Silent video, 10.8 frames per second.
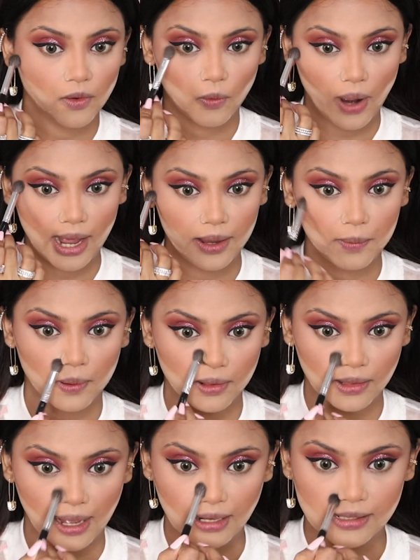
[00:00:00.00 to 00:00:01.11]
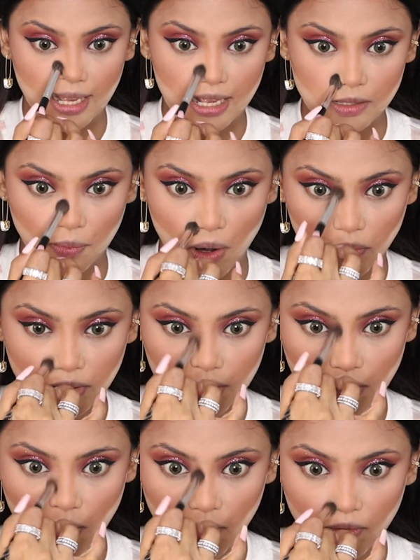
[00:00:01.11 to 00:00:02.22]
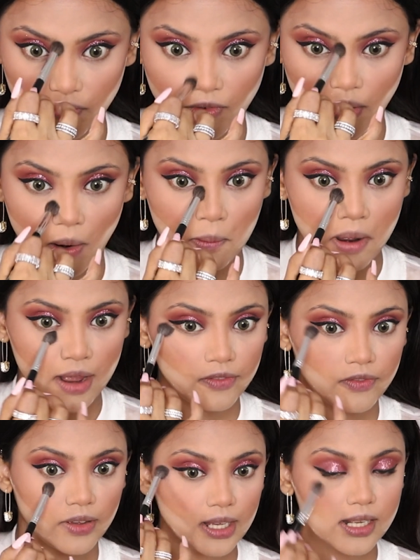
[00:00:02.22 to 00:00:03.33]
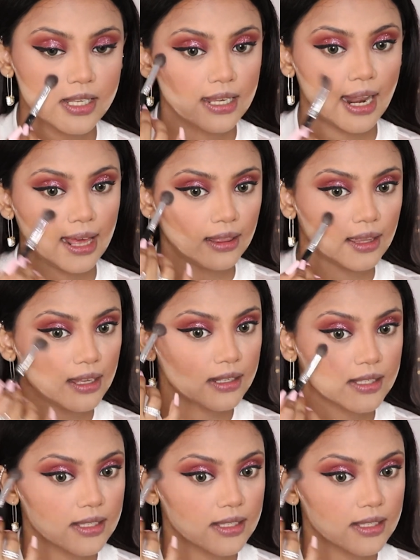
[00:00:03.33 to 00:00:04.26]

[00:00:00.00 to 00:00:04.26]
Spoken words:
wipe the excess powder from my face like this.